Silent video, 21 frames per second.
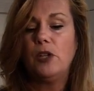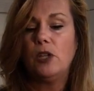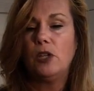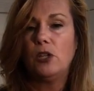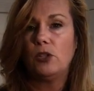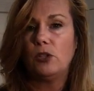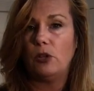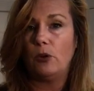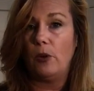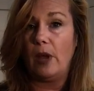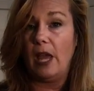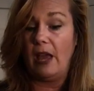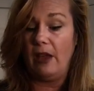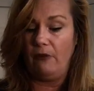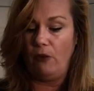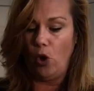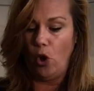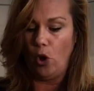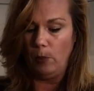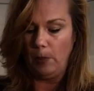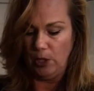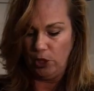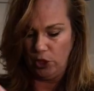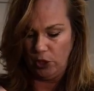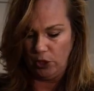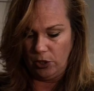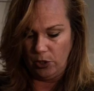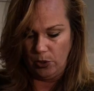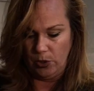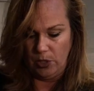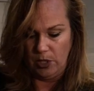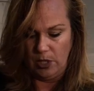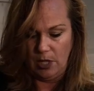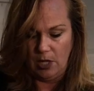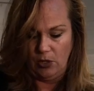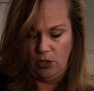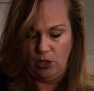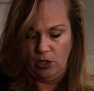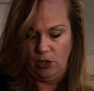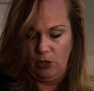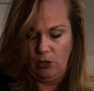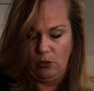So anyway, I have a whole bunch of those in there
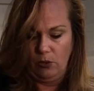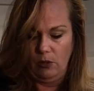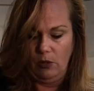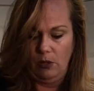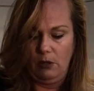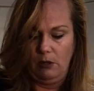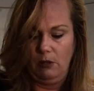too.